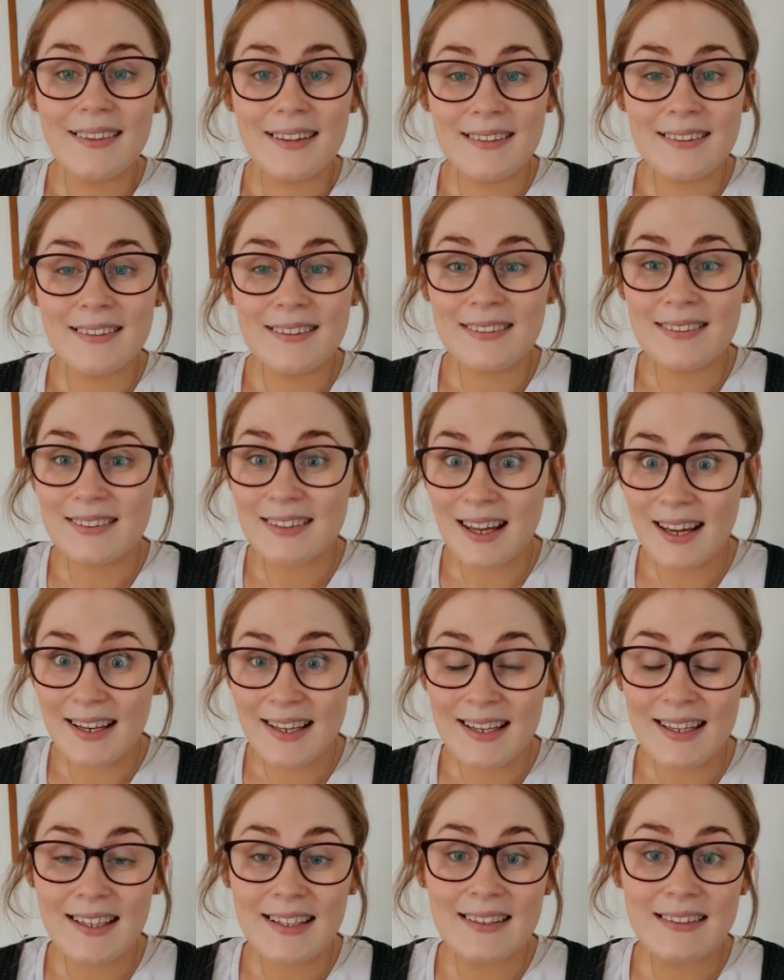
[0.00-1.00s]
These are
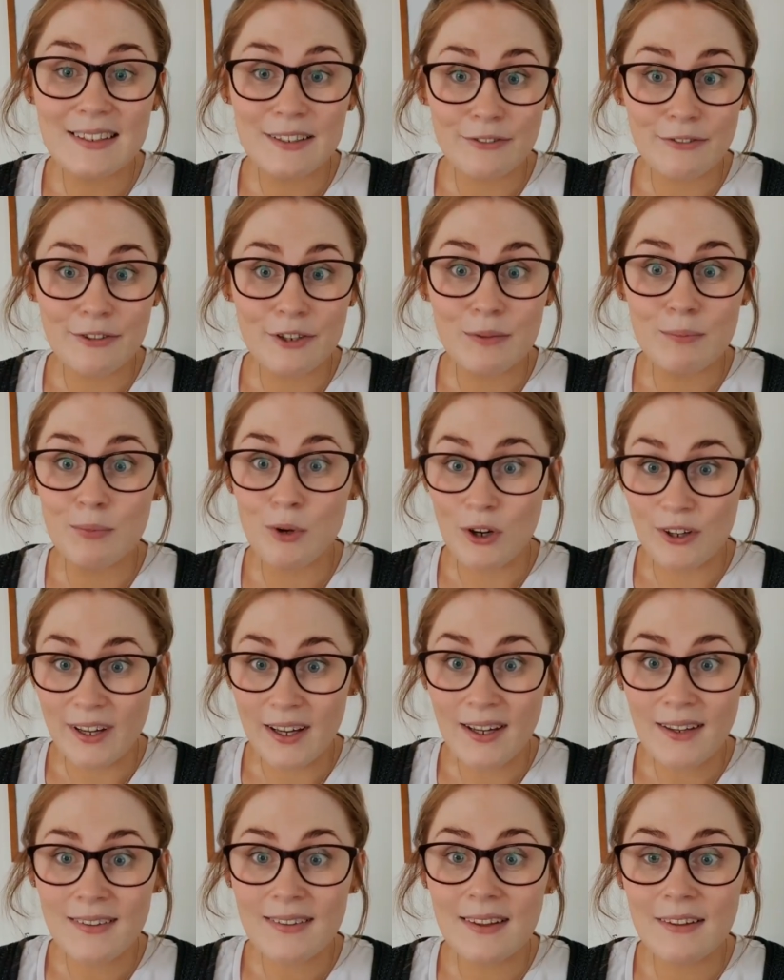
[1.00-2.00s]
slightly different
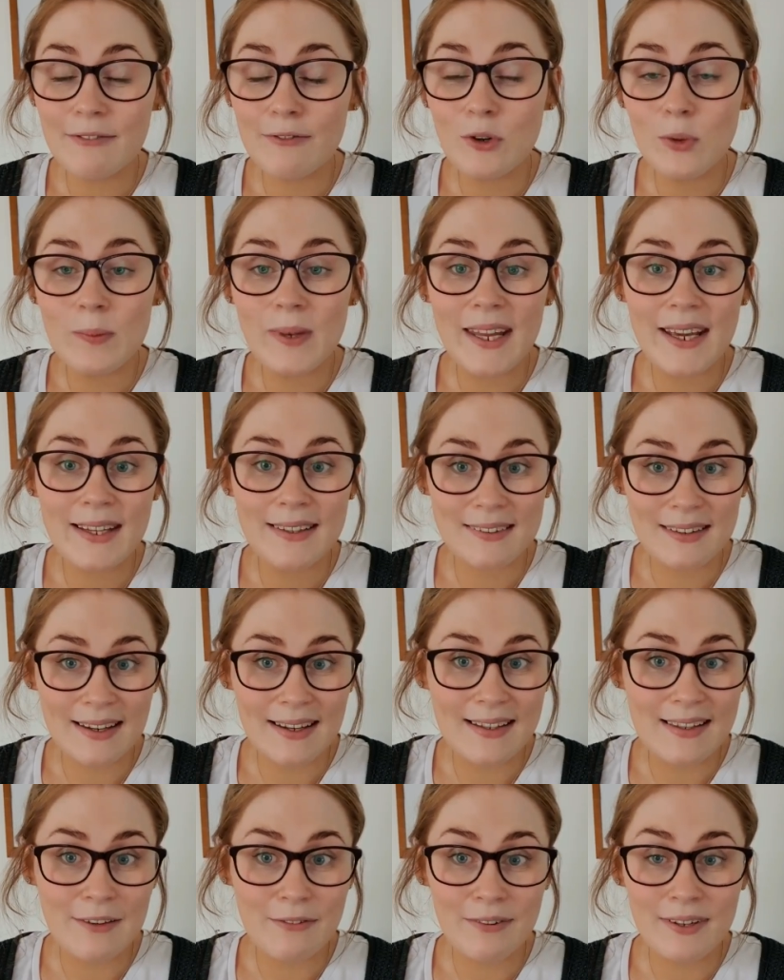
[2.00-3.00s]
products. They're formulated
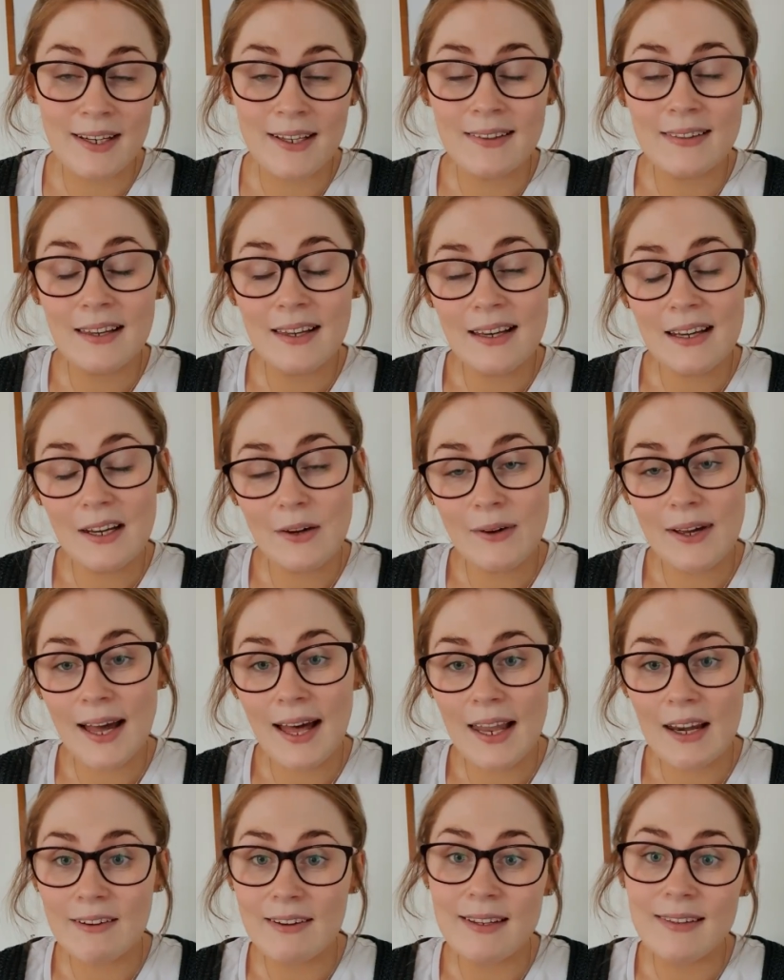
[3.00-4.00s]
slightly differently, slightly lower
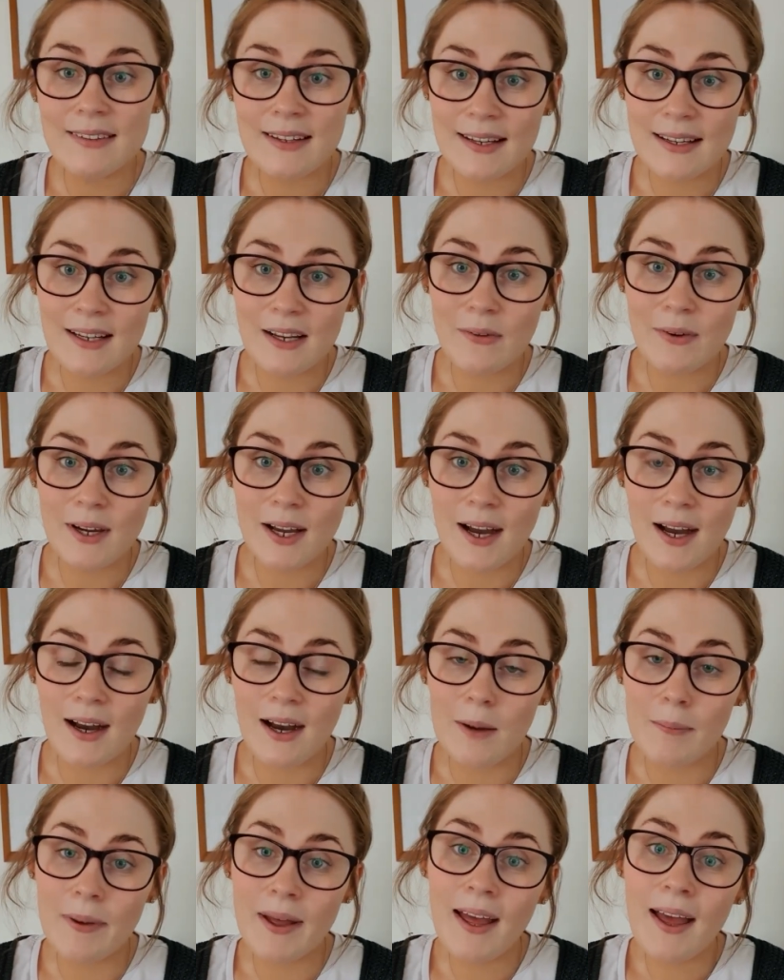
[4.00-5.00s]
calorie, slightly lower
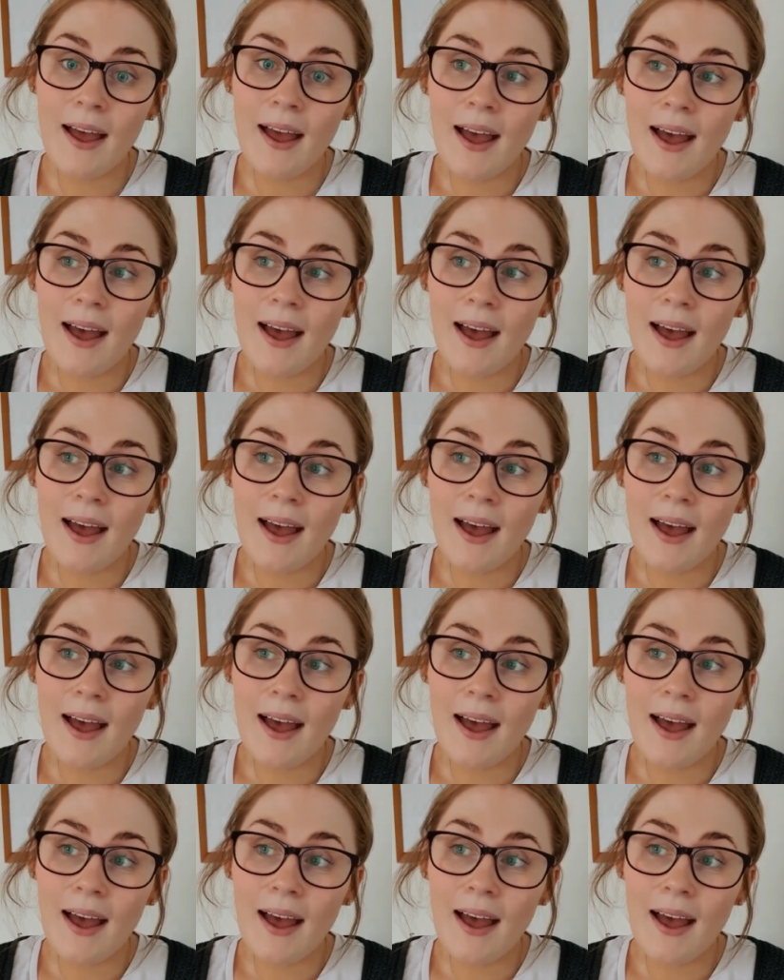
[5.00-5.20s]
carb.